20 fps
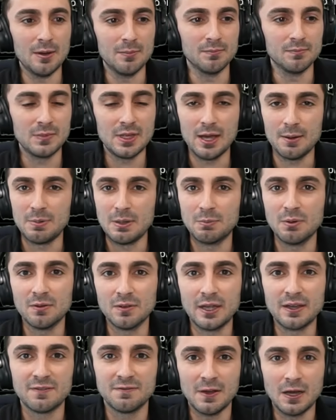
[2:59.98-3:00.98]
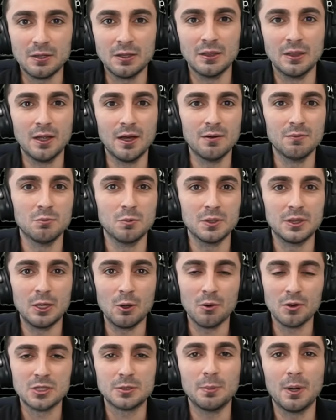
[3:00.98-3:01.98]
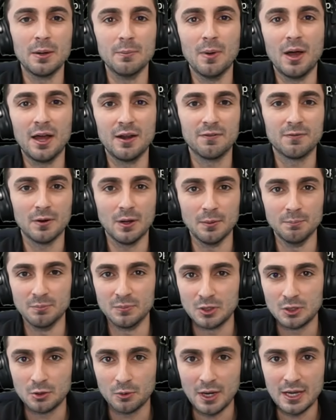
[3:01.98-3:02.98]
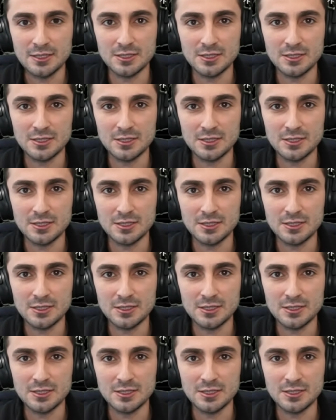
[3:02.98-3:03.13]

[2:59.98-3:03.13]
yeah, people like fell in love with the Orespawn mod from Crazy